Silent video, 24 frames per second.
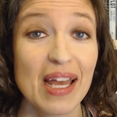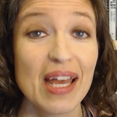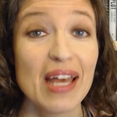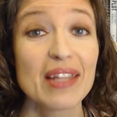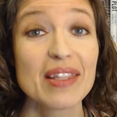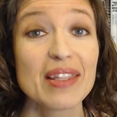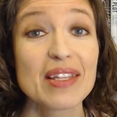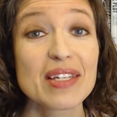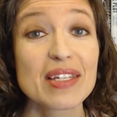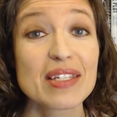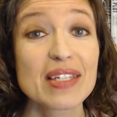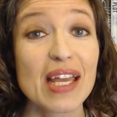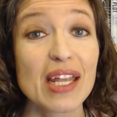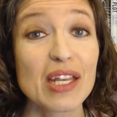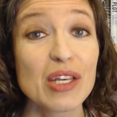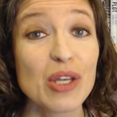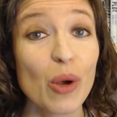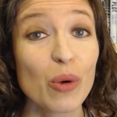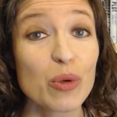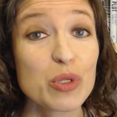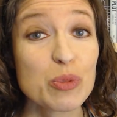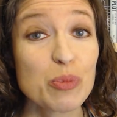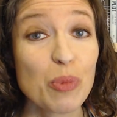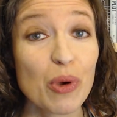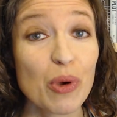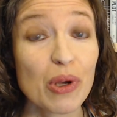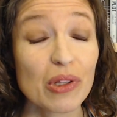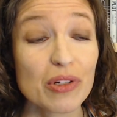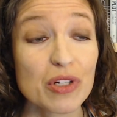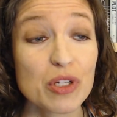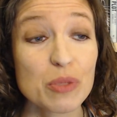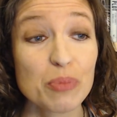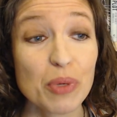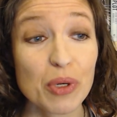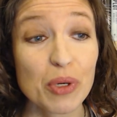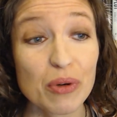This is a no
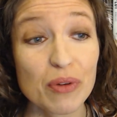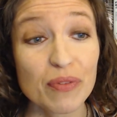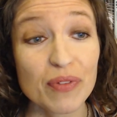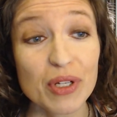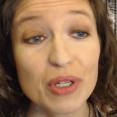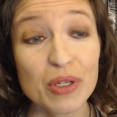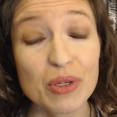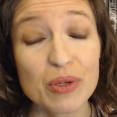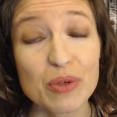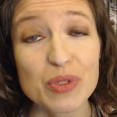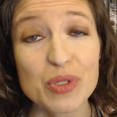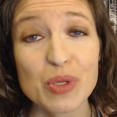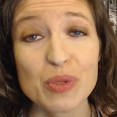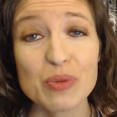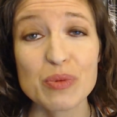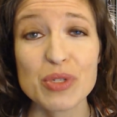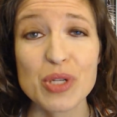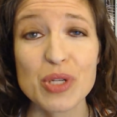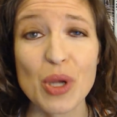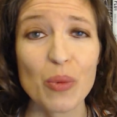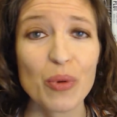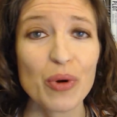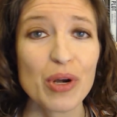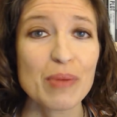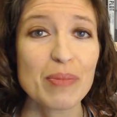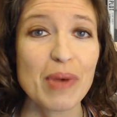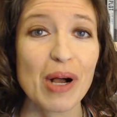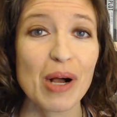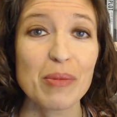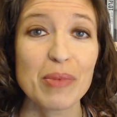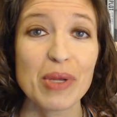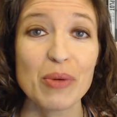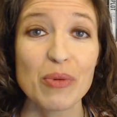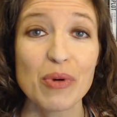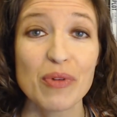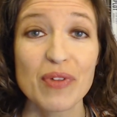spoilers book review, so don't worry about
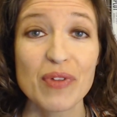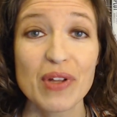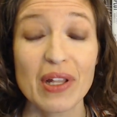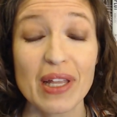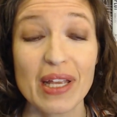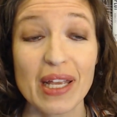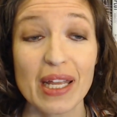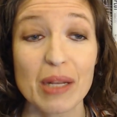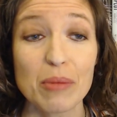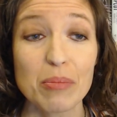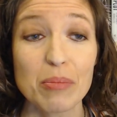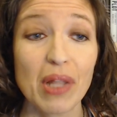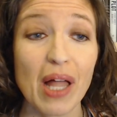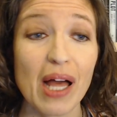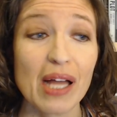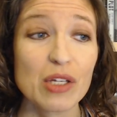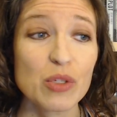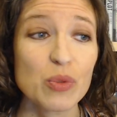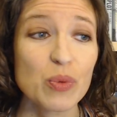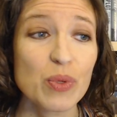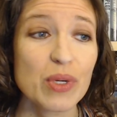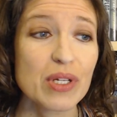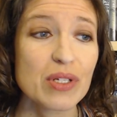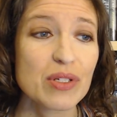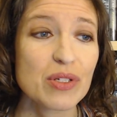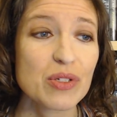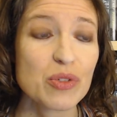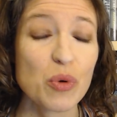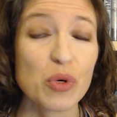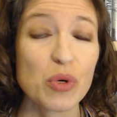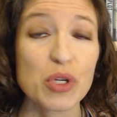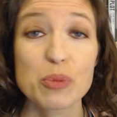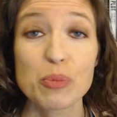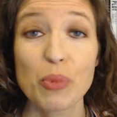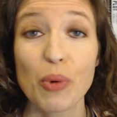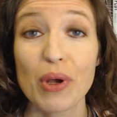me revealing any plot twists or
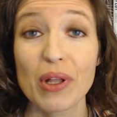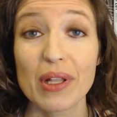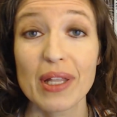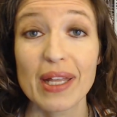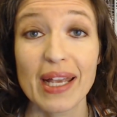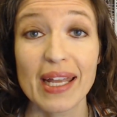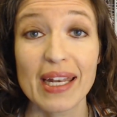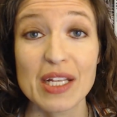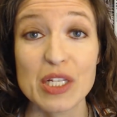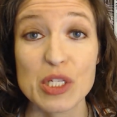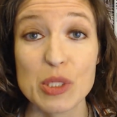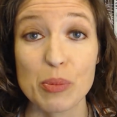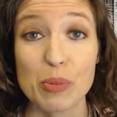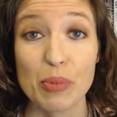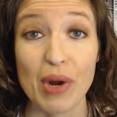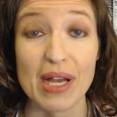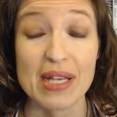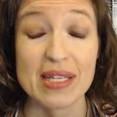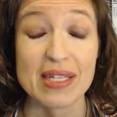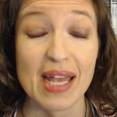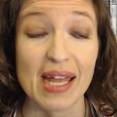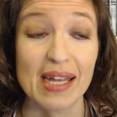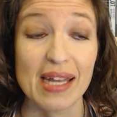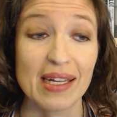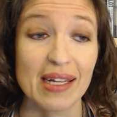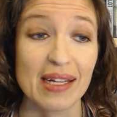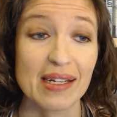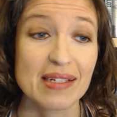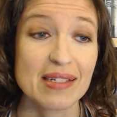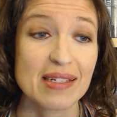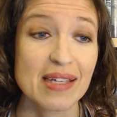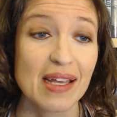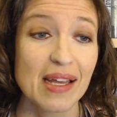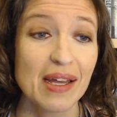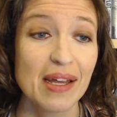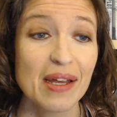spoiling any surprise
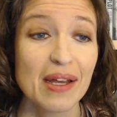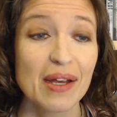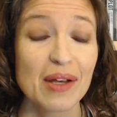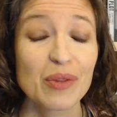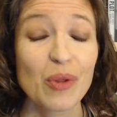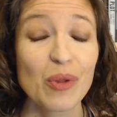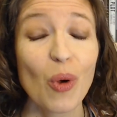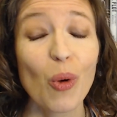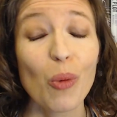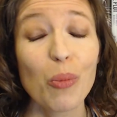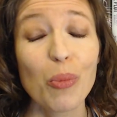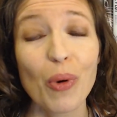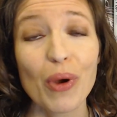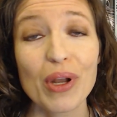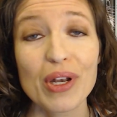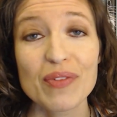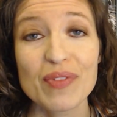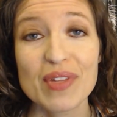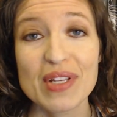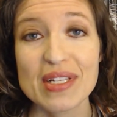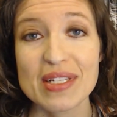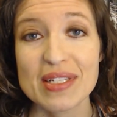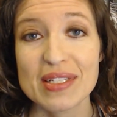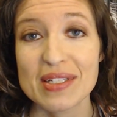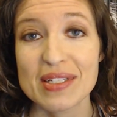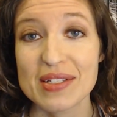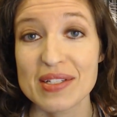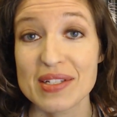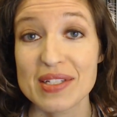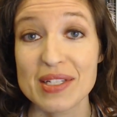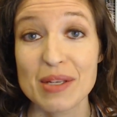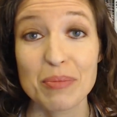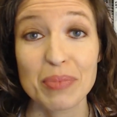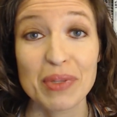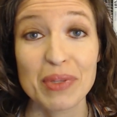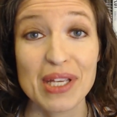endings. The whole point of this is to
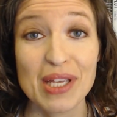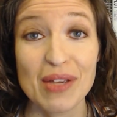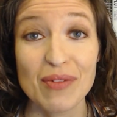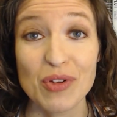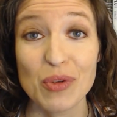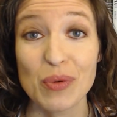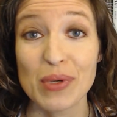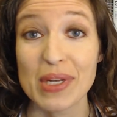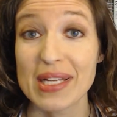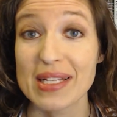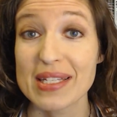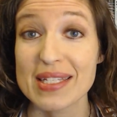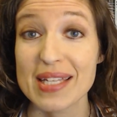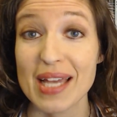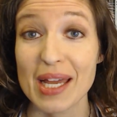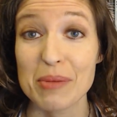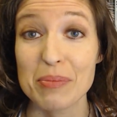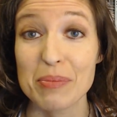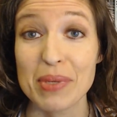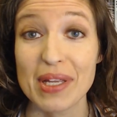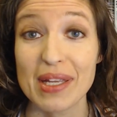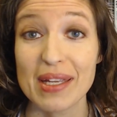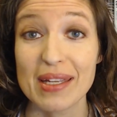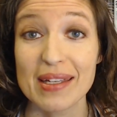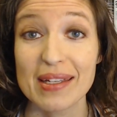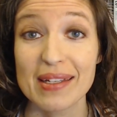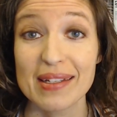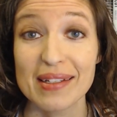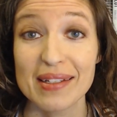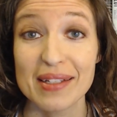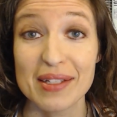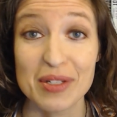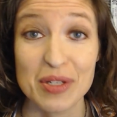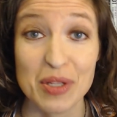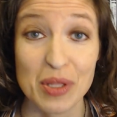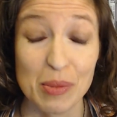simply give you an inside peek
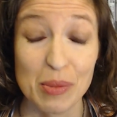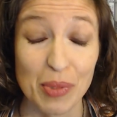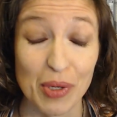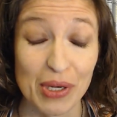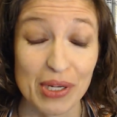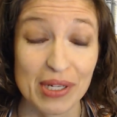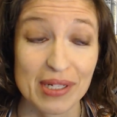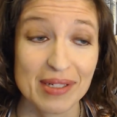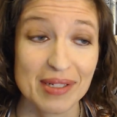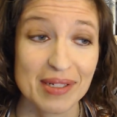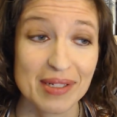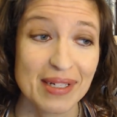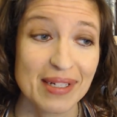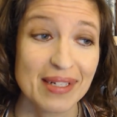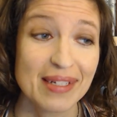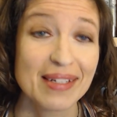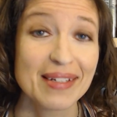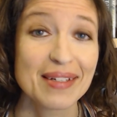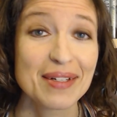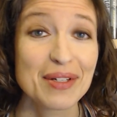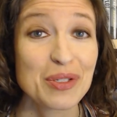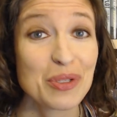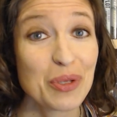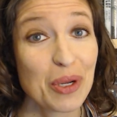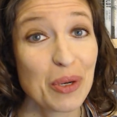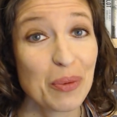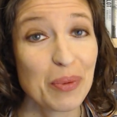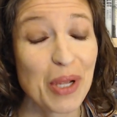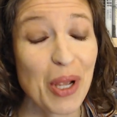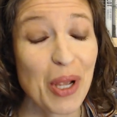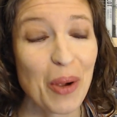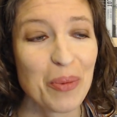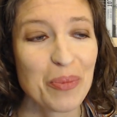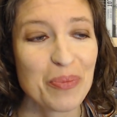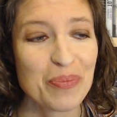into the book. So here we go.